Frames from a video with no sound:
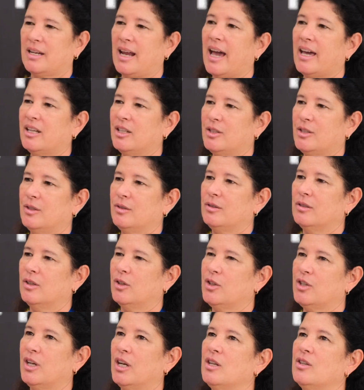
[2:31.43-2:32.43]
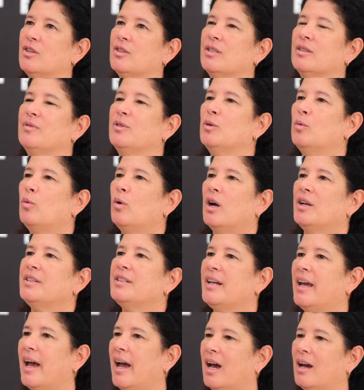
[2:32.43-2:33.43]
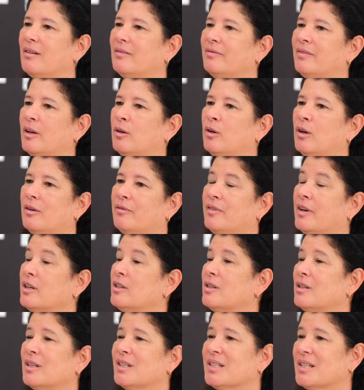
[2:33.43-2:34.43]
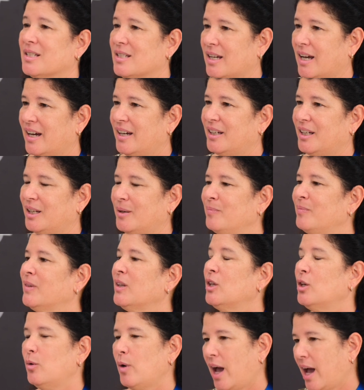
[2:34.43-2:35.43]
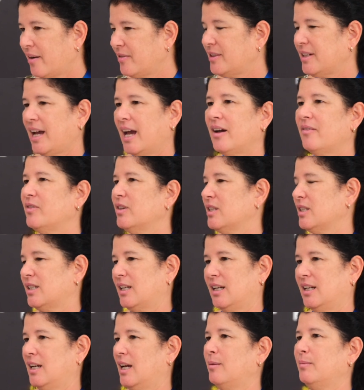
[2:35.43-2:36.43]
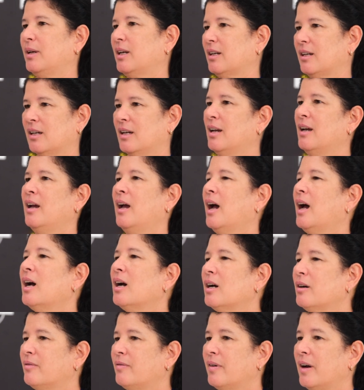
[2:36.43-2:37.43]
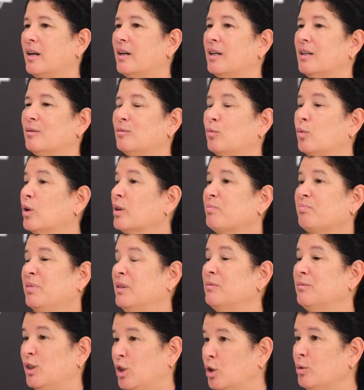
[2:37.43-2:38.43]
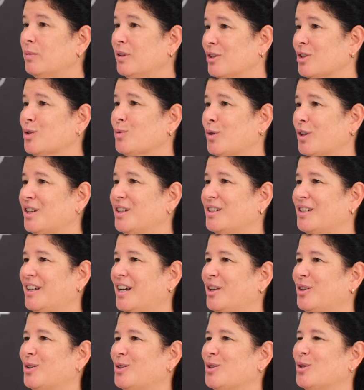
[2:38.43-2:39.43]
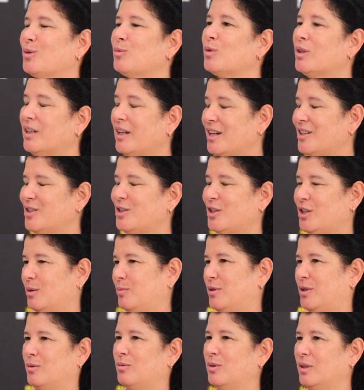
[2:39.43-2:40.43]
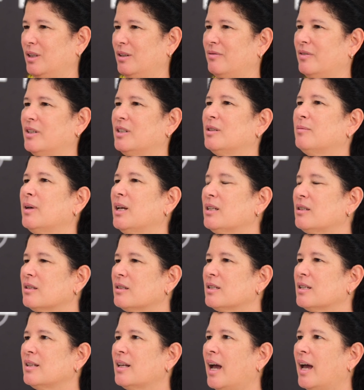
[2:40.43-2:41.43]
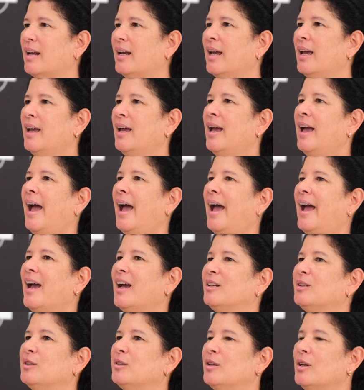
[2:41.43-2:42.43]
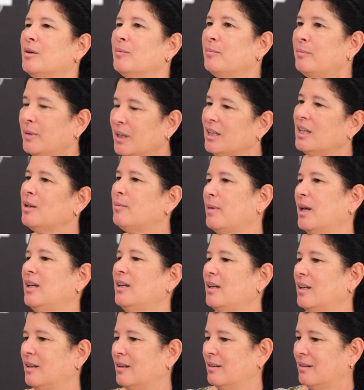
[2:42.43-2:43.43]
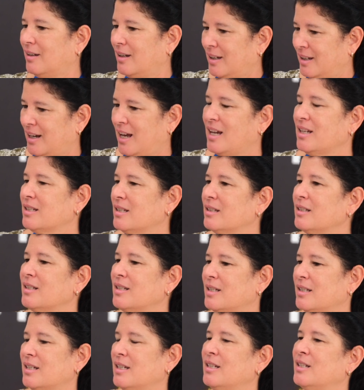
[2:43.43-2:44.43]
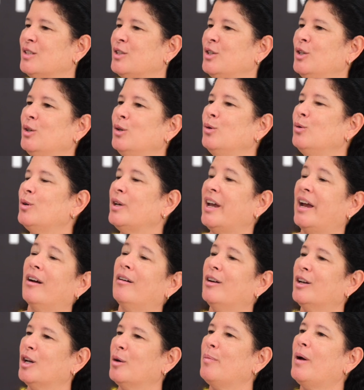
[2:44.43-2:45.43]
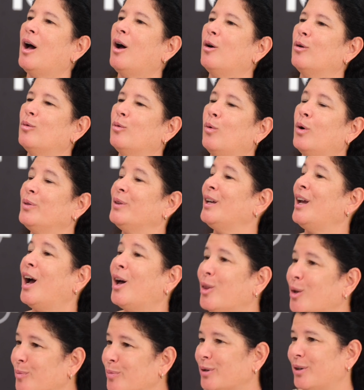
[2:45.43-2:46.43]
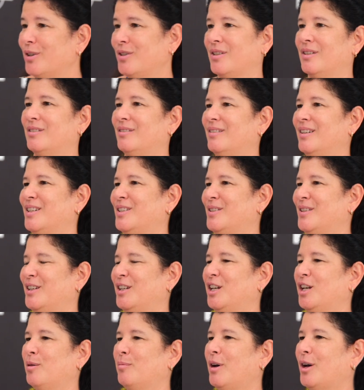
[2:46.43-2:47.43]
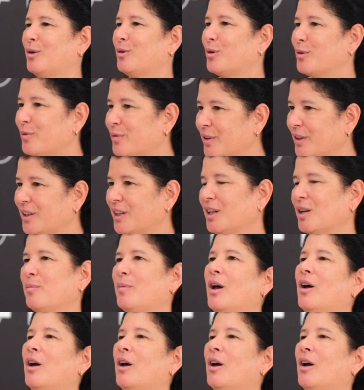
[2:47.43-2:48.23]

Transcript: and attitudinal changes, if you want to have a functioning society, you have to have this dynamic of um, work, humans working together. So the relationships are really fundamental to that. And meaning making, in essence, is you caring about what what the other person is thinking about or feeling